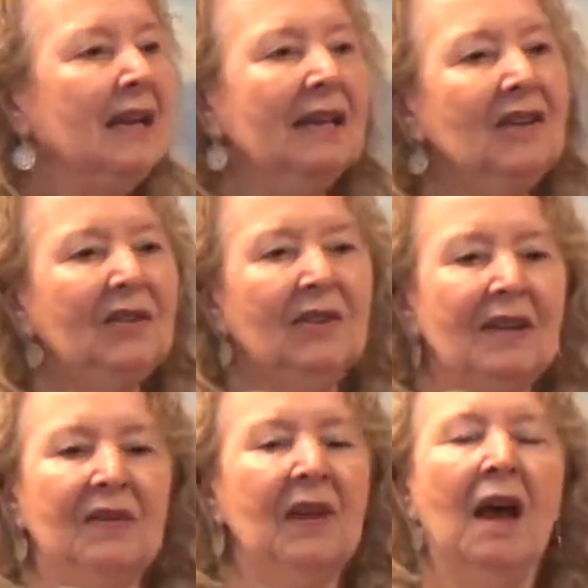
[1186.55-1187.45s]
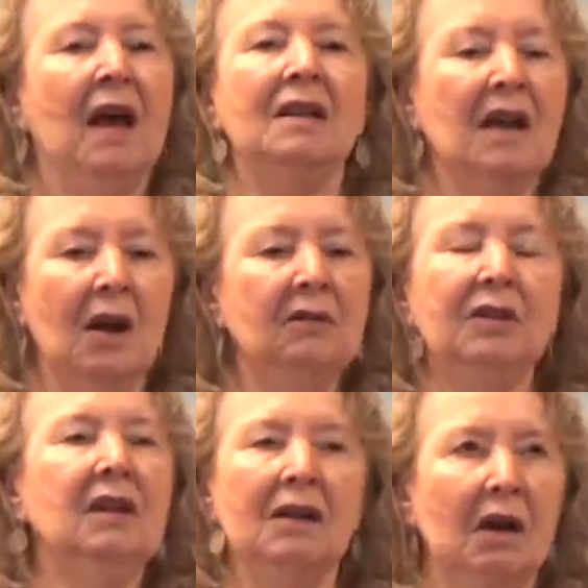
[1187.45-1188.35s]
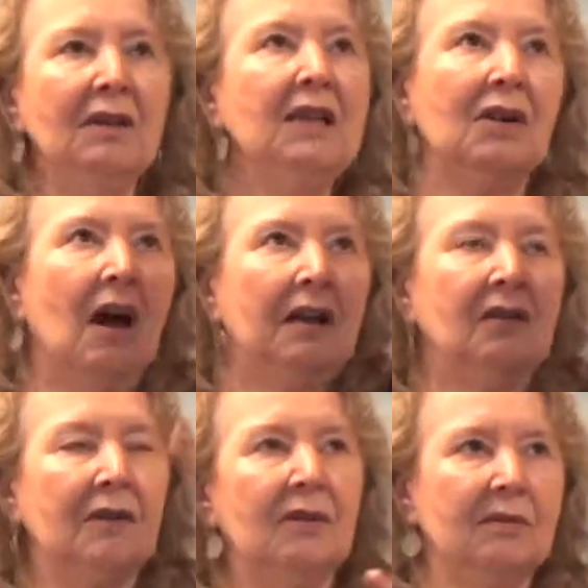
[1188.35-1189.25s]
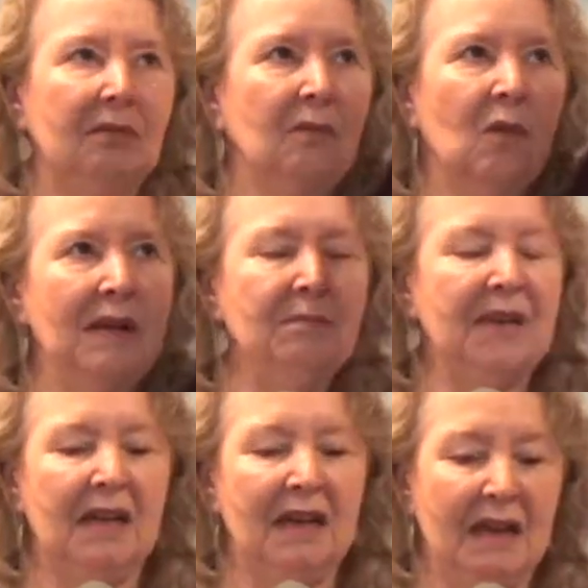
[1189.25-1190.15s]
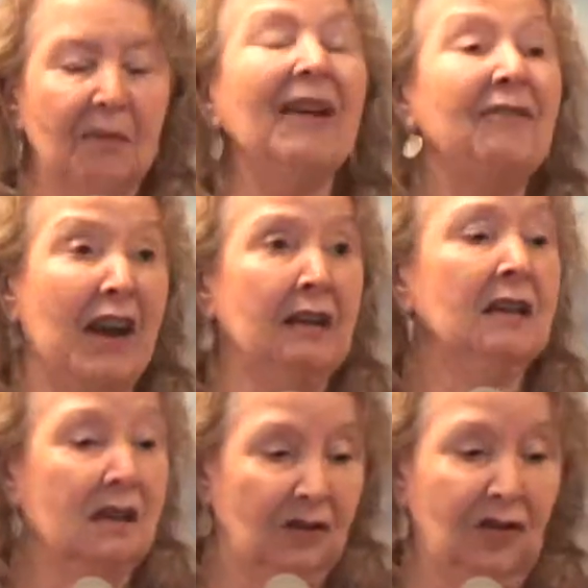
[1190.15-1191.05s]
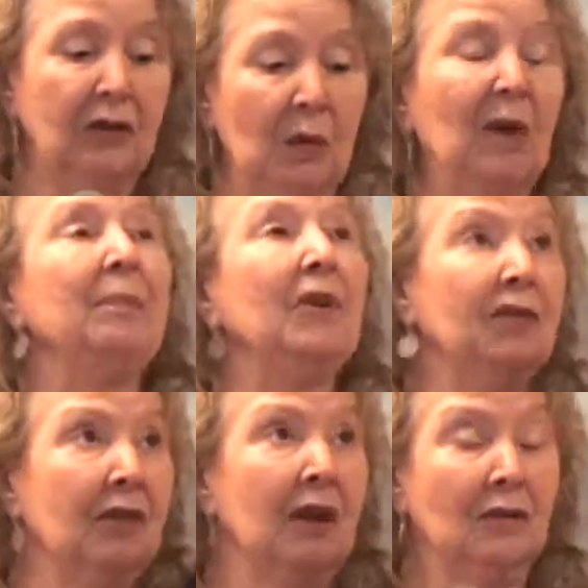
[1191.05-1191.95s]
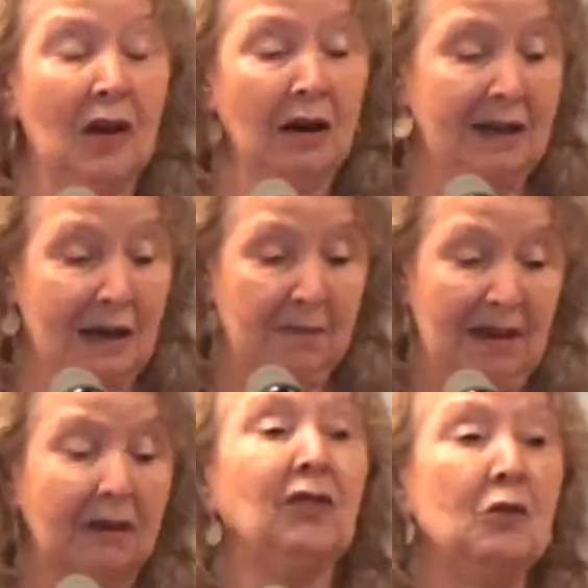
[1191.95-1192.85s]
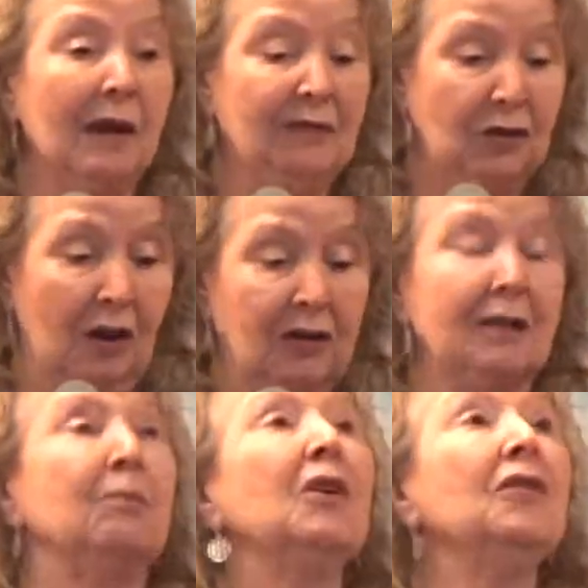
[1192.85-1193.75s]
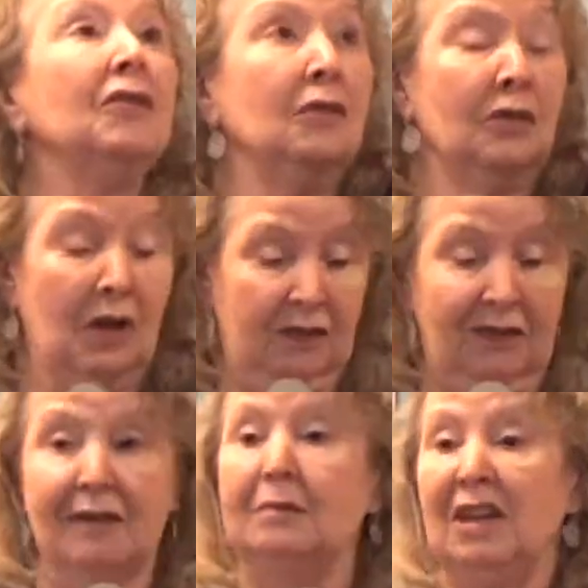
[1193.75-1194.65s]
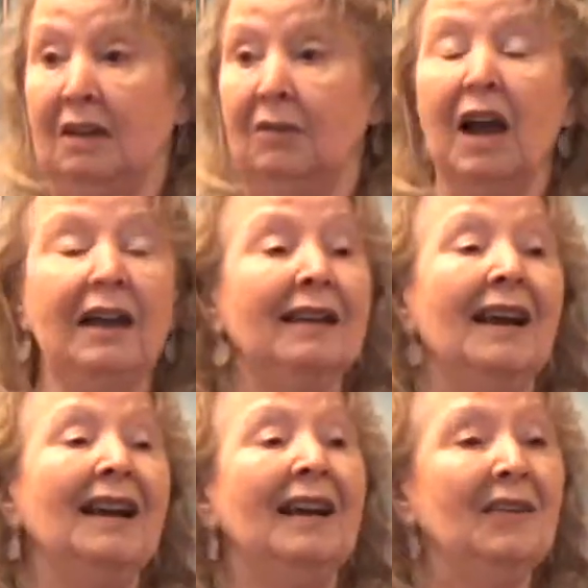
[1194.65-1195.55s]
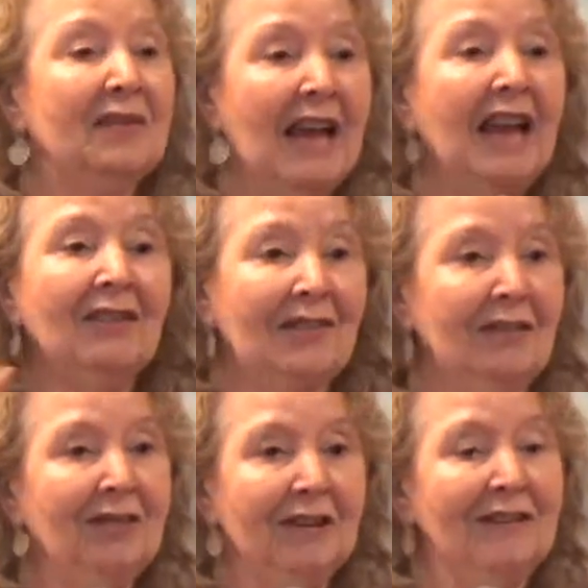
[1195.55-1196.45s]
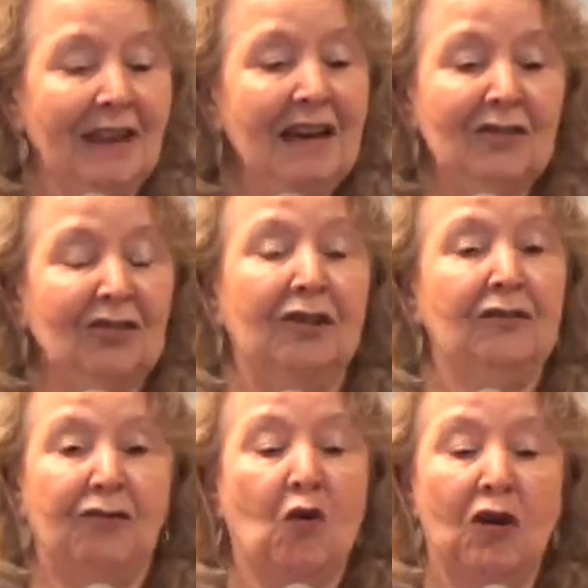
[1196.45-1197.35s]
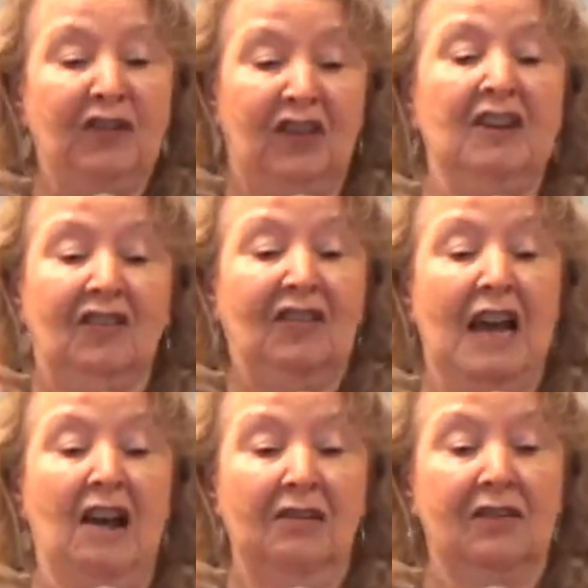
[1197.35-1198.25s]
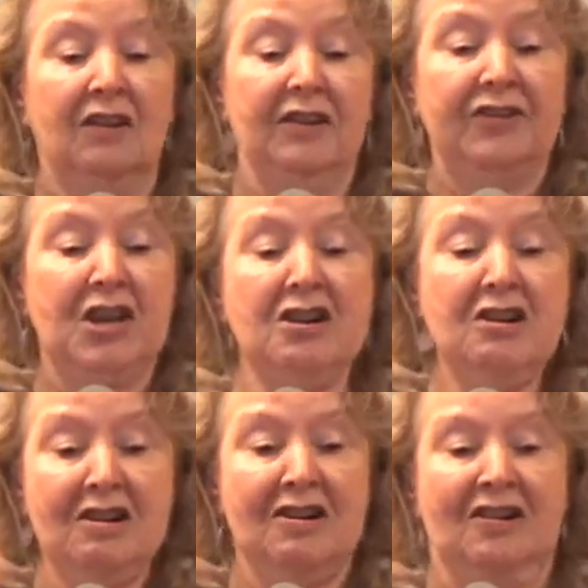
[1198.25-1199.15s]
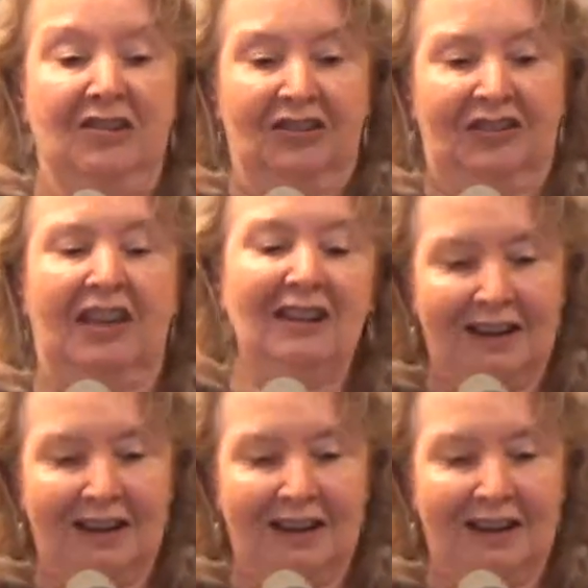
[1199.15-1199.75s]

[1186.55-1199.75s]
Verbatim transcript: into this, no, you can only talk to one being, and frankly, there's only one person who can talk to that being. So you have to talk to the person who talks to the being, right? So that's civilization for 6,000 years